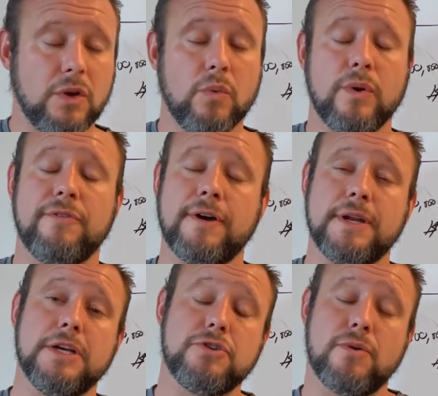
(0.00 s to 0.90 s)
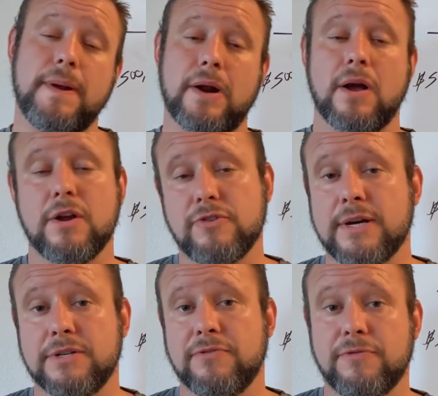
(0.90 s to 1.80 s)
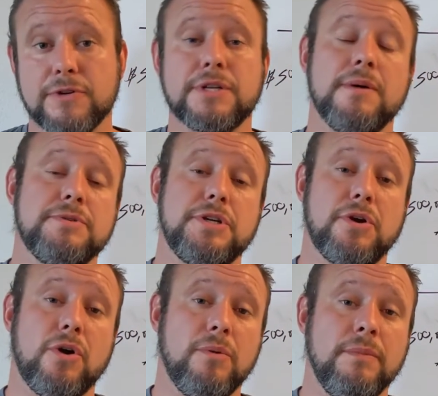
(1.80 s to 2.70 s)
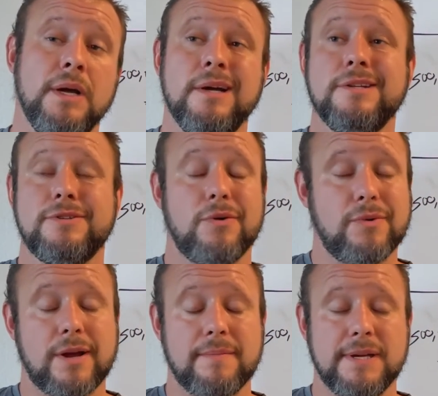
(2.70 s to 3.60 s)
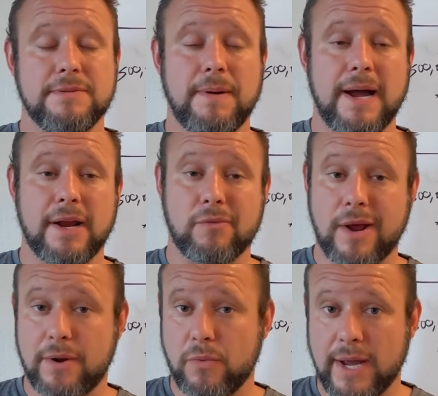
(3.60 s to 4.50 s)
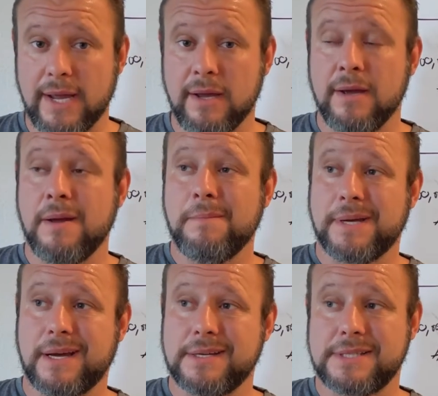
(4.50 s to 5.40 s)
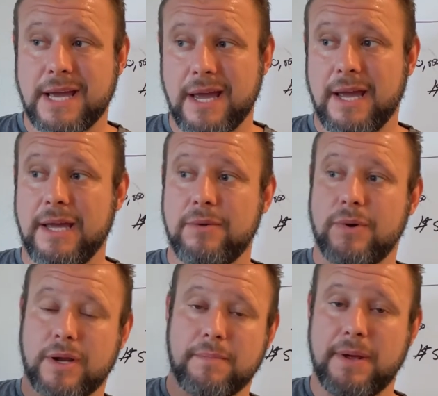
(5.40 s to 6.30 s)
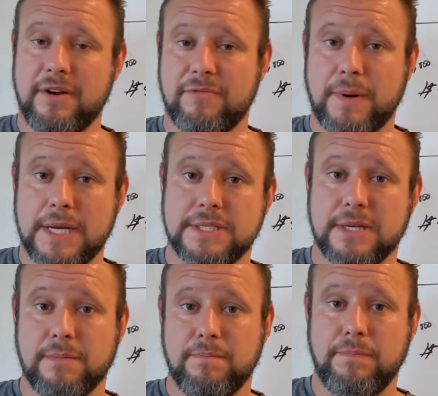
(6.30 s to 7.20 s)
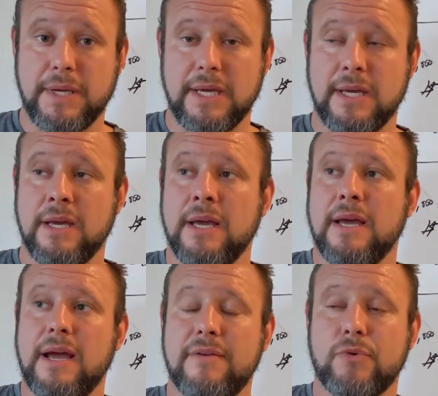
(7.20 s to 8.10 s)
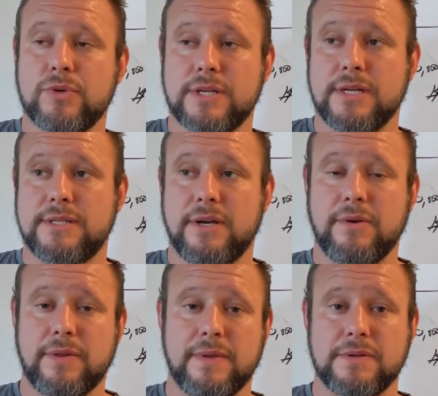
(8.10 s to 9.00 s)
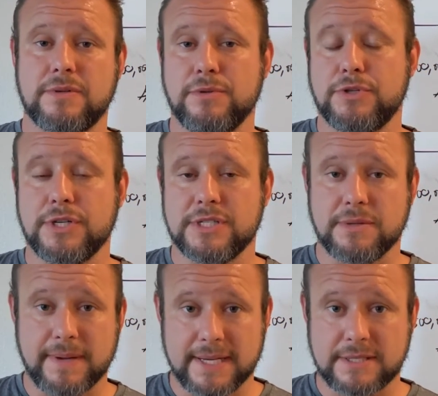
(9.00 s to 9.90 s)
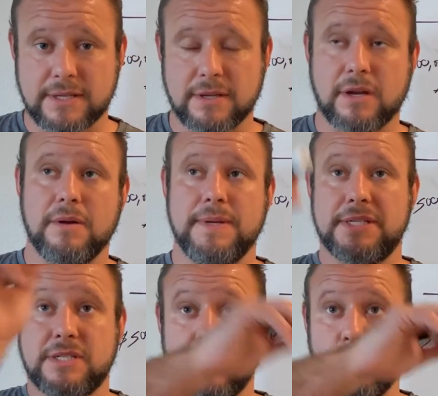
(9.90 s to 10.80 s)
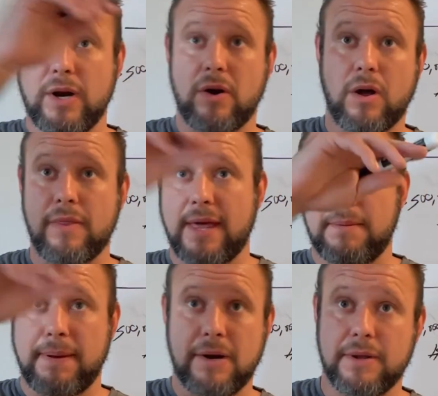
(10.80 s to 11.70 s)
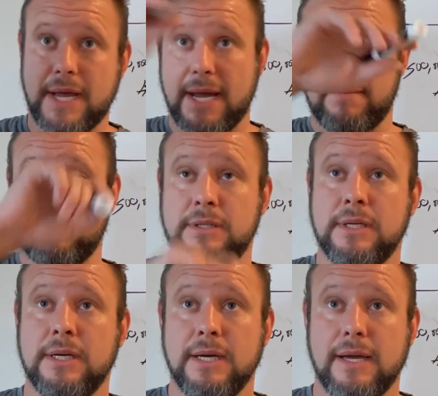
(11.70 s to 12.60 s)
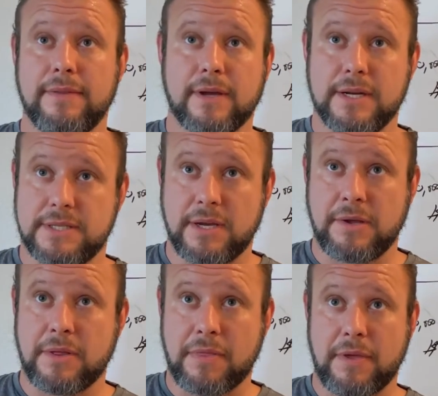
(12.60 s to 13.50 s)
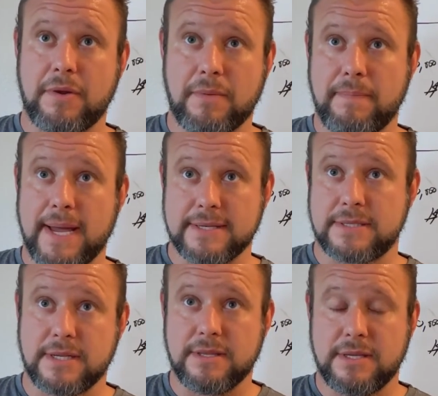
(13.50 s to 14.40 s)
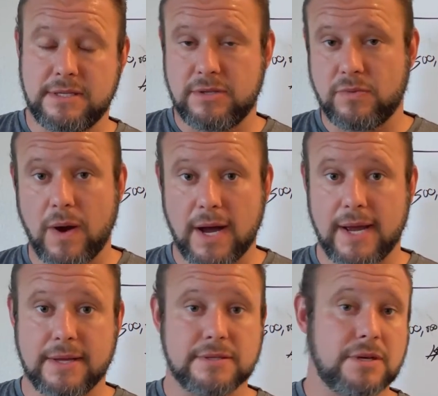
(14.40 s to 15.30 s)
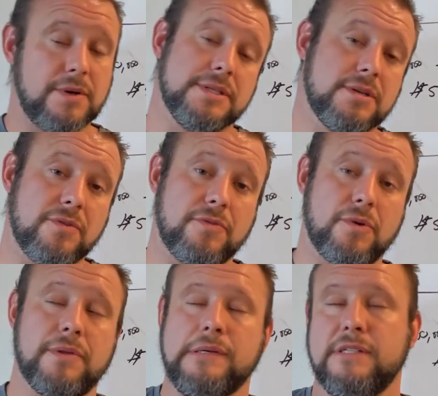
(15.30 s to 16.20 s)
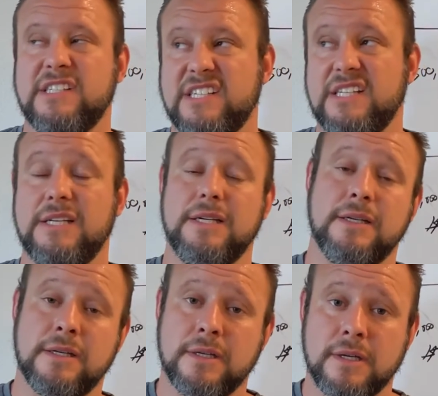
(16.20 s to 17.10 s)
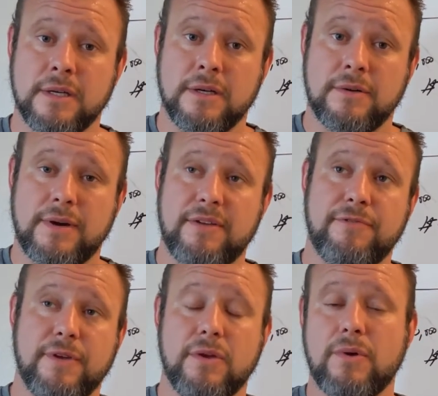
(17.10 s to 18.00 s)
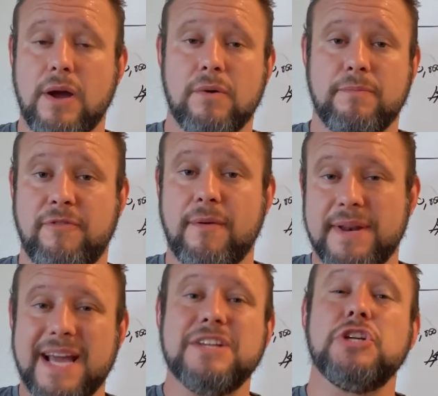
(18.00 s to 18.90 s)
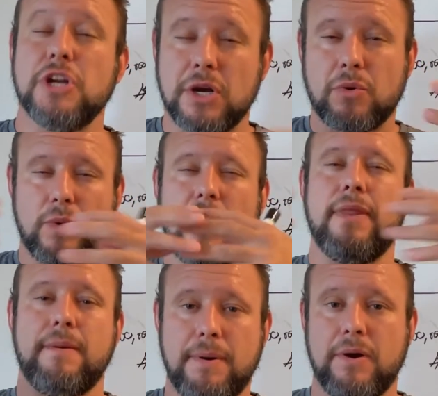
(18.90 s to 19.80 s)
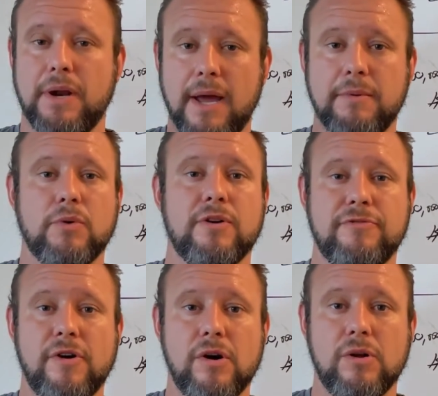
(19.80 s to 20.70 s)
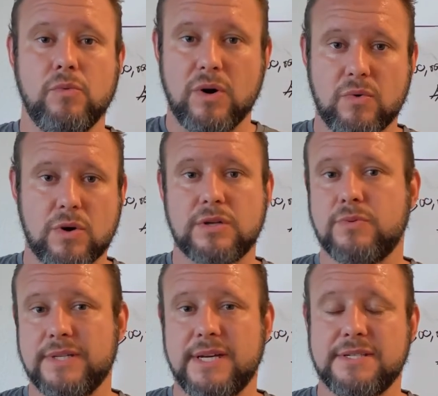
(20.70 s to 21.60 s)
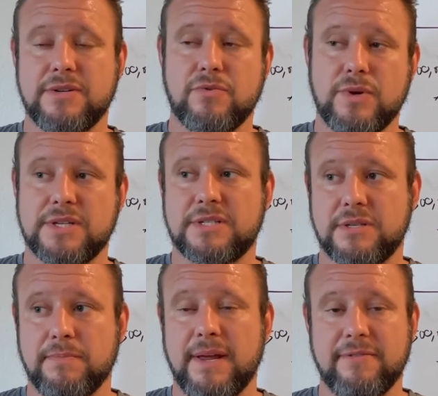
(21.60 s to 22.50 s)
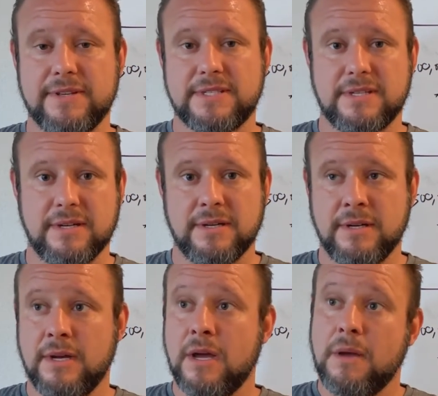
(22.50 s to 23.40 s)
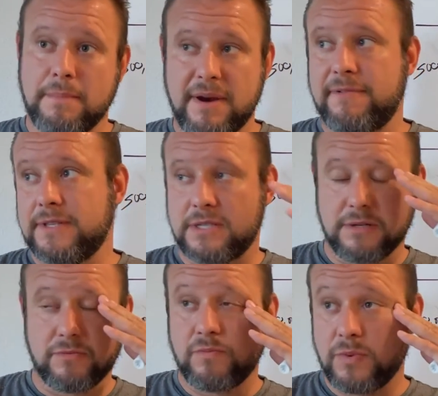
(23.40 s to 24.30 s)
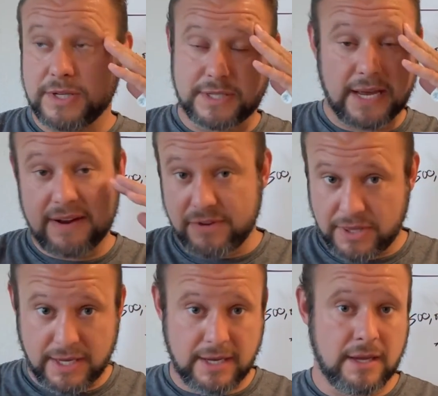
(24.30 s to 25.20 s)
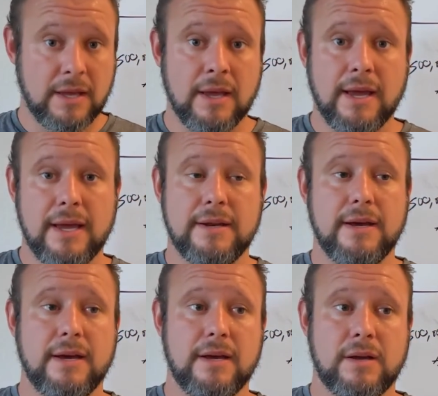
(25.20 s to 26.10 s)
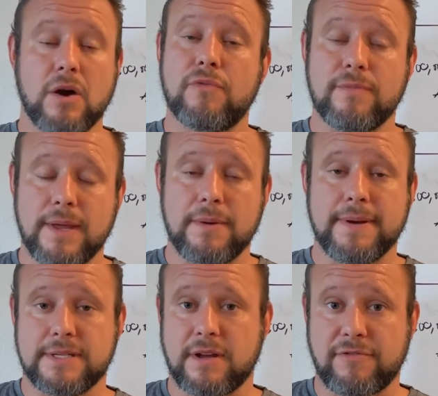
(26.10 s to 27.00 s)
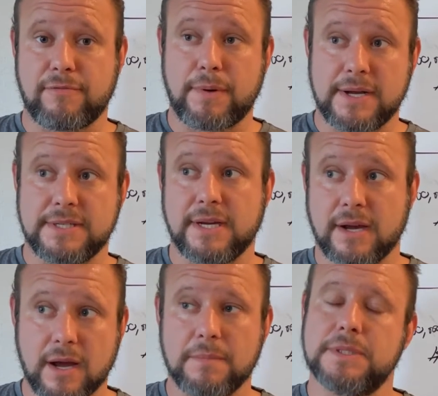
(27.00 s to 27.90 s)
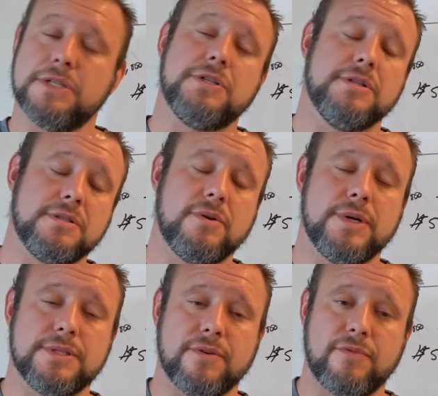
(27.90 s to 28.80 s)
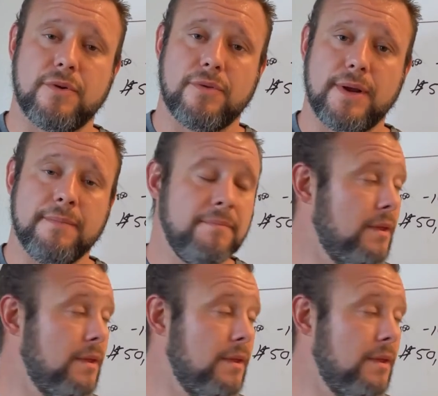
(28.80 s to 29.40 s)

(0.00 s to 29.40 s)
When a foundation repair contractor first comes to your home, don't recommend buying right away because A, you want competitive pricing, B, everyone's gonna tell you that their solution is the best. They're gonna be somewhere on that paradigm and they're gonna tell you that they're the best and this is why and so on and so forth. Right? Figure out from an engineer where on that paradigm you want to fall, works, what doesn't, risks and benefits and risks to everything, and go from there based off of pricing and competition and so on and so forth, right?